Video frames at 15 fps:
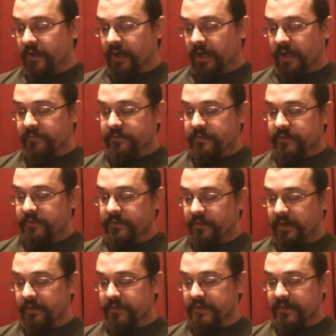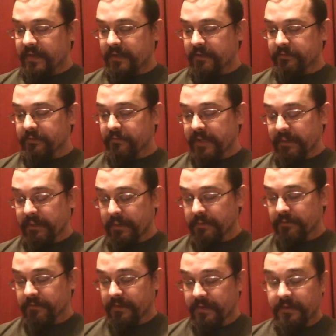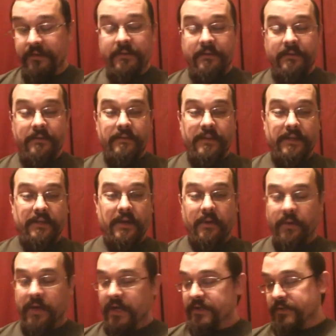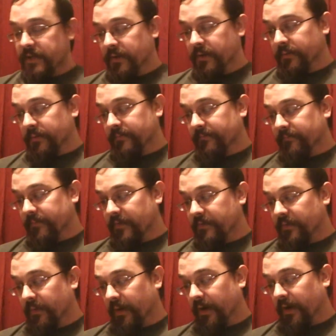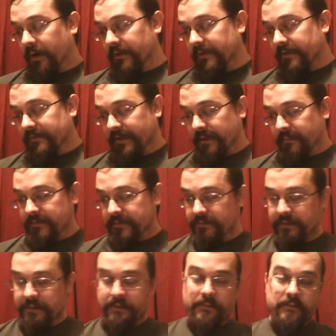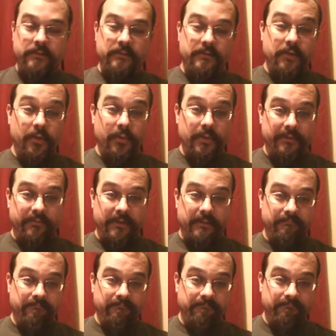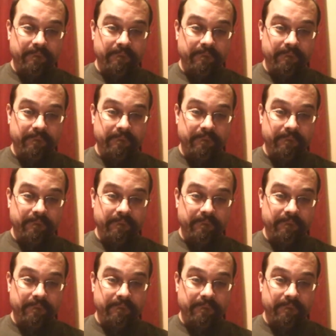"Oft are the tales of heroes that go unknown to all except those who live them."